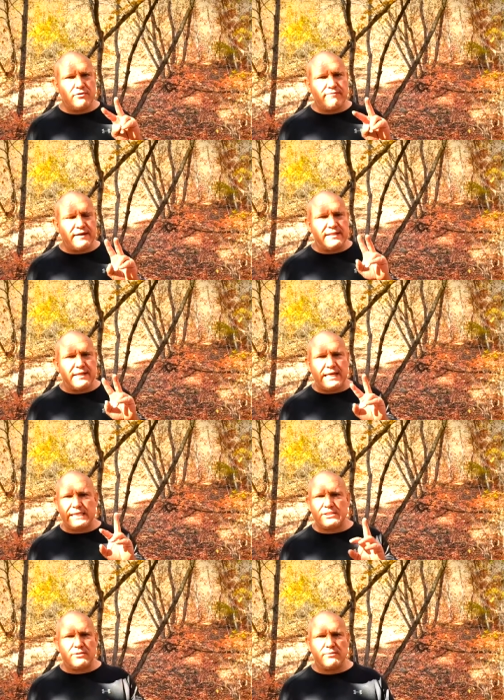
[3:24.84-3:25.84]
to find the
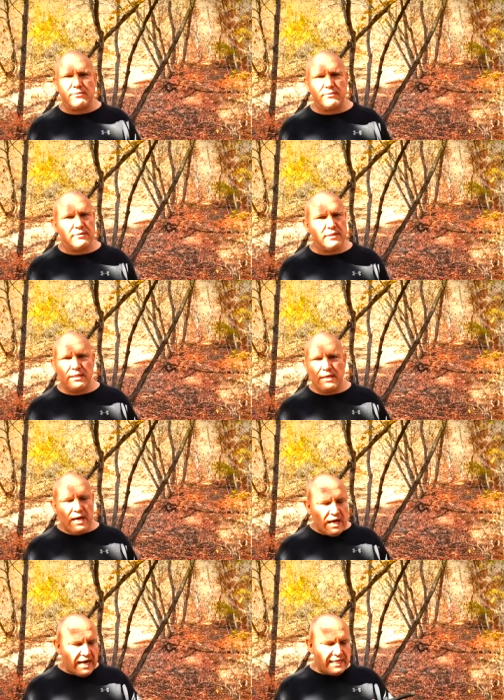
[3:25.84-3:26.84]
last two.
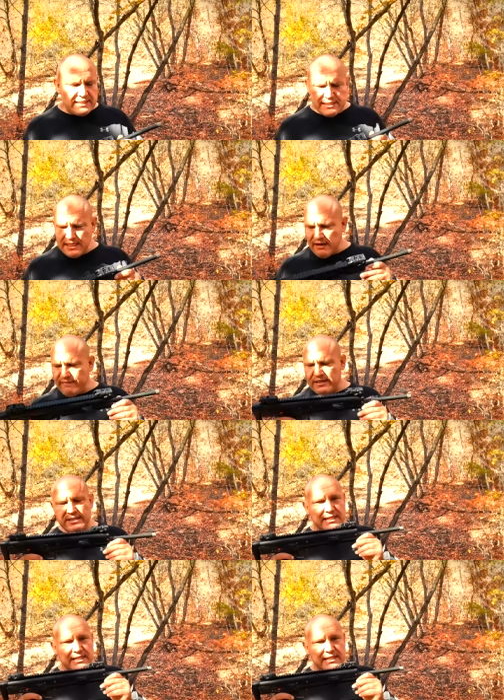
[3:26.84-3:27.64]
I just love this